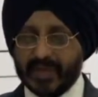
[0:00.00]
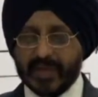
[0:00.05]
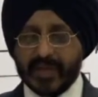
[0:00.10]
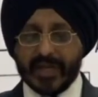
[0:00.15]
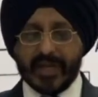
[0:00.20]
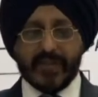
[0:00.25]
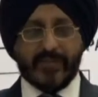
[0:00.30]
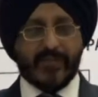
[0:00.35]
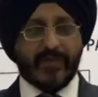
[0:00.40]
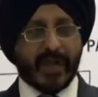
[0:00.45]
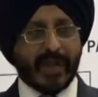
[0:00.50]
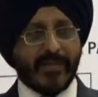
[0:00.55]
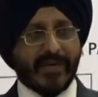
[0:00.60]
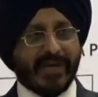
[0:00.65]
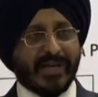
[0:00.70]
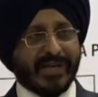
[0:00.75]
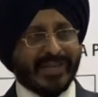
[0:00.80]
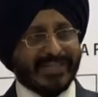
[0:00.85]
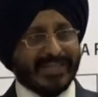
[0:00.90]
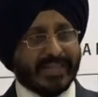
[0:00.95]
if
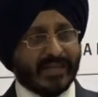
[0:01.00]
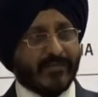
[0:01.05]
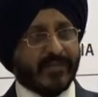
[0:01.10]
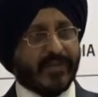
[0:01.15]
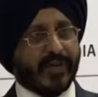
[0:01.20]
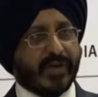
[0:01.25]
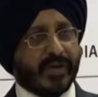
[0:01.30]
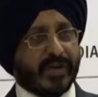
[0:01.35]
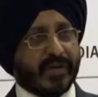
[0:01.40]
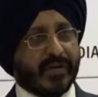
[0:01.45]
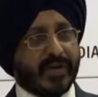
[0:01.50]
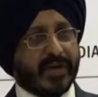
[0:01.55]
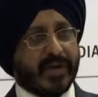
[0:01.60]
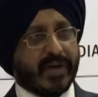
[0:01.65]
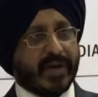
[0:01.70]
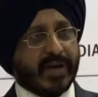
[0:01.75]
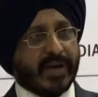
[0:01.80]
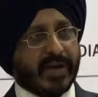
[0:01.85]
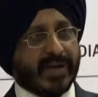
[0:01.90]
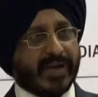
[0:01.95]
Amity is somewhere,
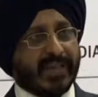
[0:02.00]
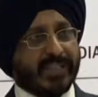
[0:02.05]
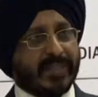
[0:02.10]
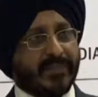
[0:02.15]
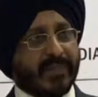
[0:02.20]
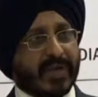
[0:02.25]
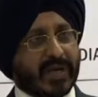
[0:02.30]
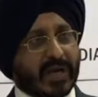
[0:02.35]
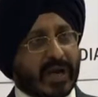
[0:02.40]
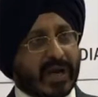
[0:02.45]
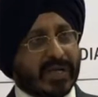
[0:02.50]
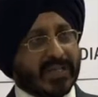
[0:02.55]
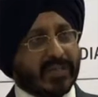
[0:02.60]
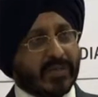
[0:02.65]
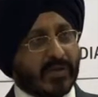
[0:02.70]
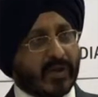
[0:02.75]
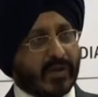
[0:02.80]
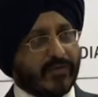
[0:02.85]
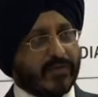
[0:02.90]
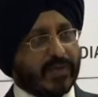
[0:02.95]
it is because
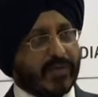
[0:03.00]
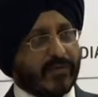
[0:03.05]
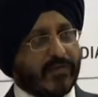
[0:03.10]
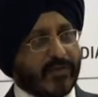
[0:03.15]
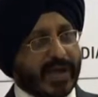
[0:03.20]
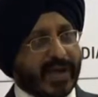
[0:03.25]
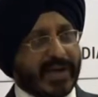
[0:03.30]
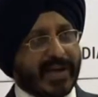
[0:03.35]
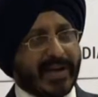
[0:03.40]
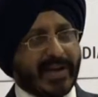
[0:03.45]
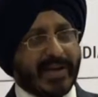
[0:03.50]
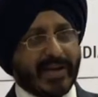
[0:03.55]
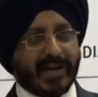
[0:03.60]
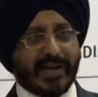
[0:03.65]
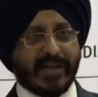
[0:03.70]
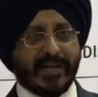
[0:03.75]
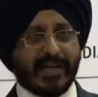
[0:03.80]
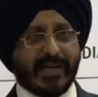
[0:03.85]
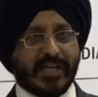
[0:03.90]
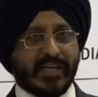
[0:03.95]
of the very
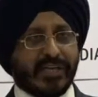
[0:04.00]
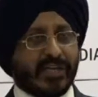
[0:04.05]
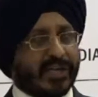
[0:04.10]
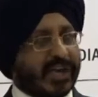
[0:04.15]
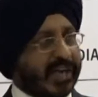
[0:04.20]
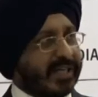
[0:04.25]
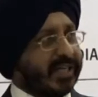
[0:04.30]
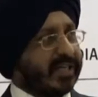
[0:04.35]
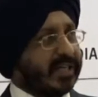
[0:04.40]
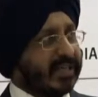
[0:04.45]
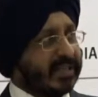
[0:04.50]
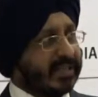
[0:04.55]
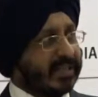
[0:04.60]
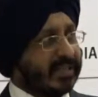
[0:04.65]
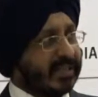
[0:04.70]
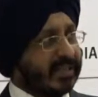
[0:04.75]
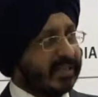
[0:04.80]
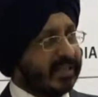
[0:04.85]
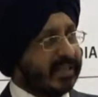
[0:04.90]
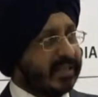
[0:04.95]
learned directors
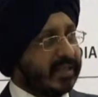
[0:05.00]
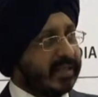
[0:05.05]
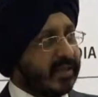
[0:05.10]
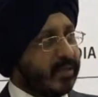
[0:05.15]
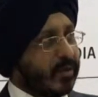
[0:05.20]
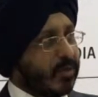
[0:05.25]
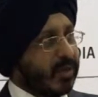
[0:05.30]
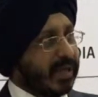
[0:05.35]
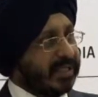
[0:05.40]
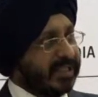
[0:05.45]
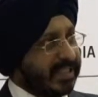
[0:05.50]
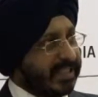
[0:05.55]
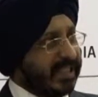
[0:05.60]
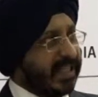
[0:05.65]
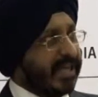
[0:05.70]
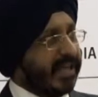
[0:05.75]
who are sitting